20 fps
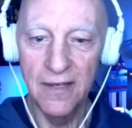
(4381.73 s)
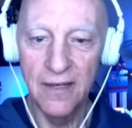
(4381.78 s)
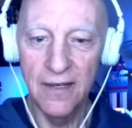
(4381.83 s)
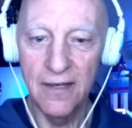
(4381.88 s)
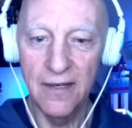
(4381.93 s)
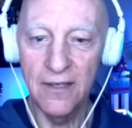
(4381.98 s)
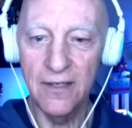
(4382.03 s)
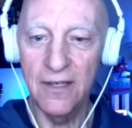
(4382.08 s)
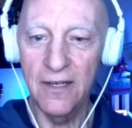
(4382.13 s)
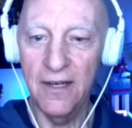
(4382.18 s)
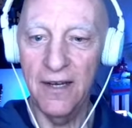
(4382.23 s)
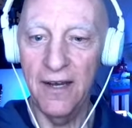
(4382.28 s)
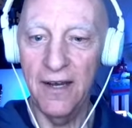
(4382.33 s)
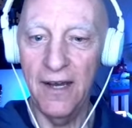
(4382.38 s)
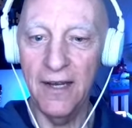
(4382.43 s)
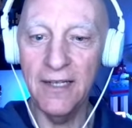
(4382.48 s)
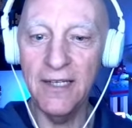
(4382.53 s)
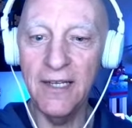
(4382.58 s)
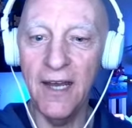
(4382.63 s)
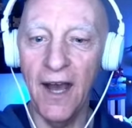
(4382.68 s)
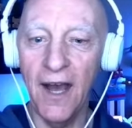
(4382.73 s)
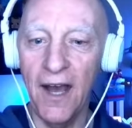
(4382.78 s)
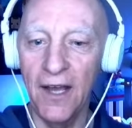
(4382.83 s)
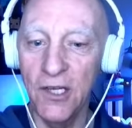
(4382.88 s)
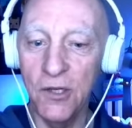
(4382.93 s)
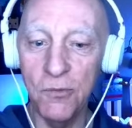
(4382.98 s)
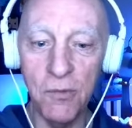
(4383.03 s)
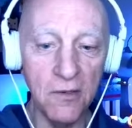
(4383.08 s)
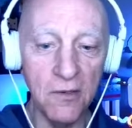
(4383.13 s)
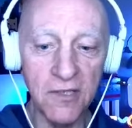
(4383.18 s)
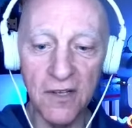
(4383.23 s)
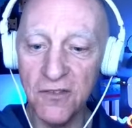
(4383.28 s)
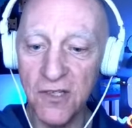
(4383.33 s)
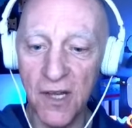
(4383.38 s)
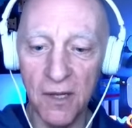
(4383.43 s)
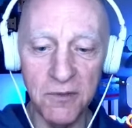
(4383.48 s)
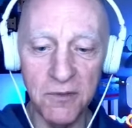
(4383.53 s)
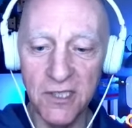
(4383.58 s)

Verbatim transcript: Ah! ah you won't have time to